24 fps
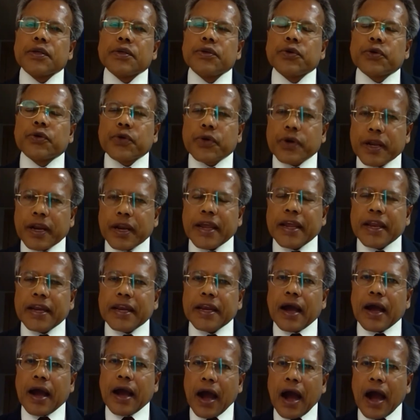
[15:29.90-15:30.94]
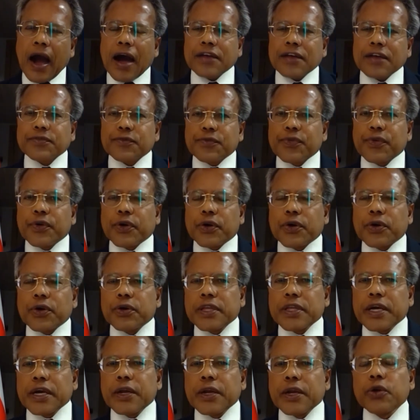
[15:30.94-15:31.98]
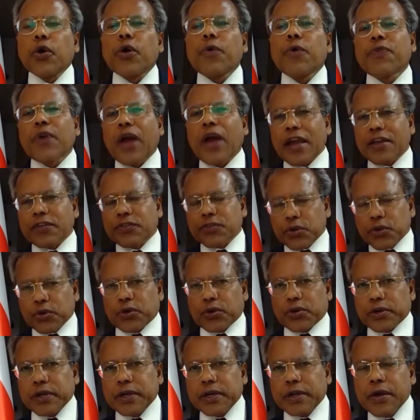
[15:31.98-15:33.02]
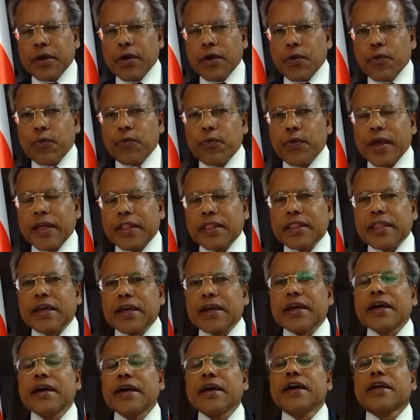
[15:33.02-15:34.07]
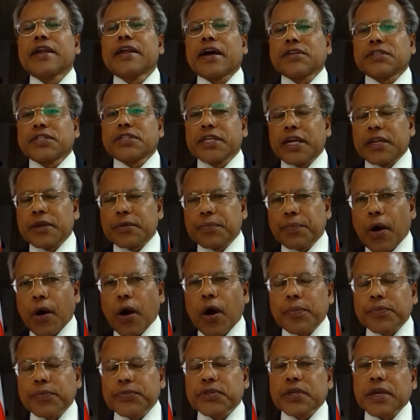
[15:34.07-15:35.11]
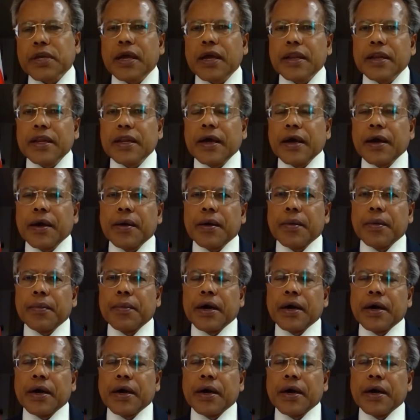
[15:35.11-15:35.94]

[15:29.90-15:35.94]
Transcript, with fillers: Ukraine asked for the no-fly zone when the Russian bombs uh,